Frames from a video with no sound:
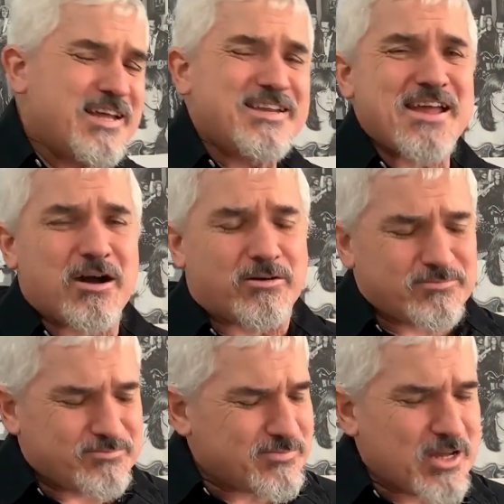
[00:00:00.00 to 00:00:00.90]
Now,
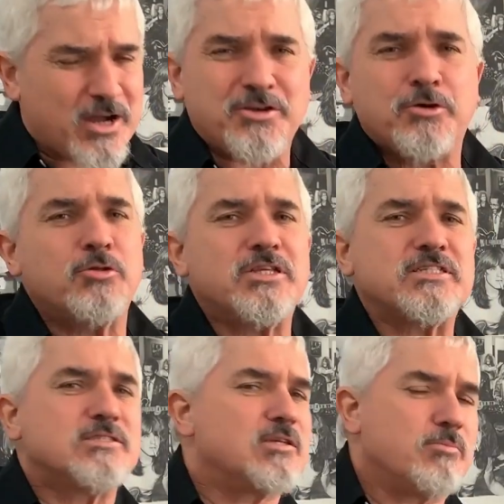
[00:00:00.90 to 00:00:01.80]
I know
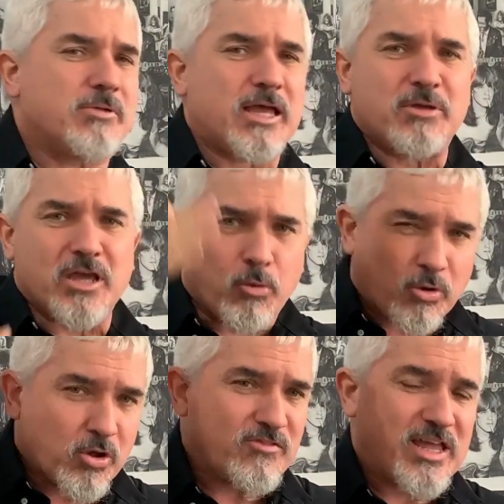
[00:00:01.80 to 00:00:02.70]
this may be
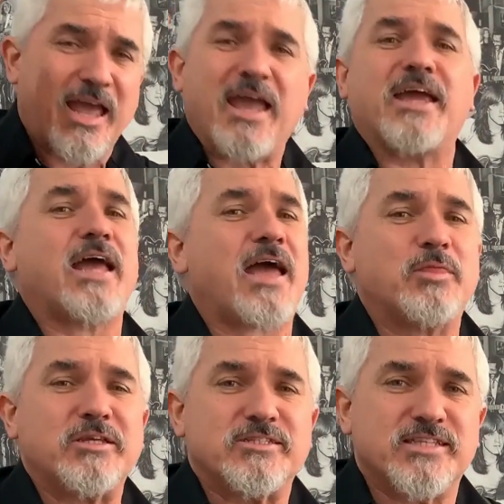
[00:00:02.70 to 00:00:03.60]
going over your head at
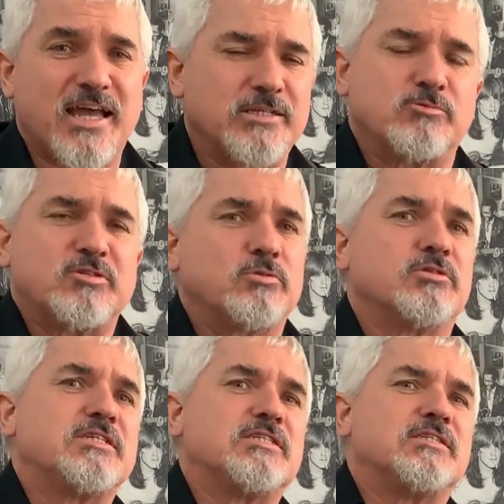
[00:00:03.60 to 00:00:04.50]
this stage with all
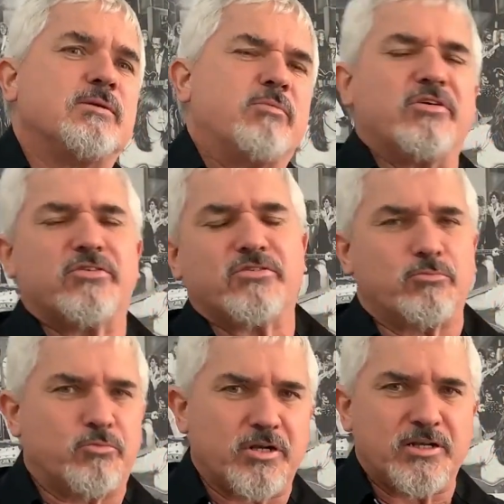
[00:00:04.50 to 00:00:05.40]
these numbers and
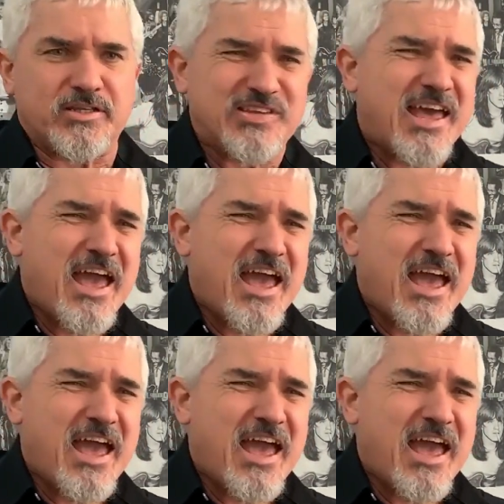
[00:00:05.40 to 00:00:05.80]
what it is.